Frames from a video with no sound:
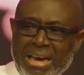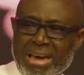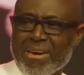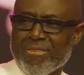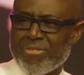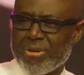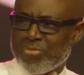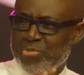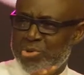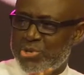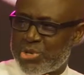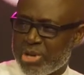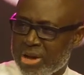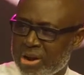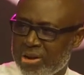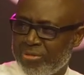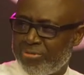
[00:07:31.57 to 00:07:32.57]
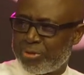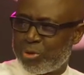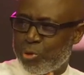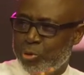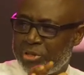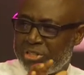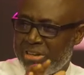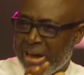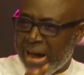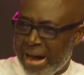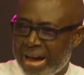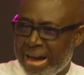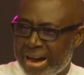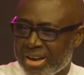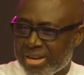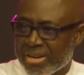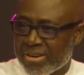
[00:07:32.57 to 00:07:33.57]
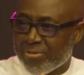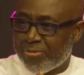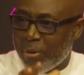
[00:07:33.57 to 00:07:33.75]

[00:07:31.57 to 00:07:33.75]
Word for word: gave himself to die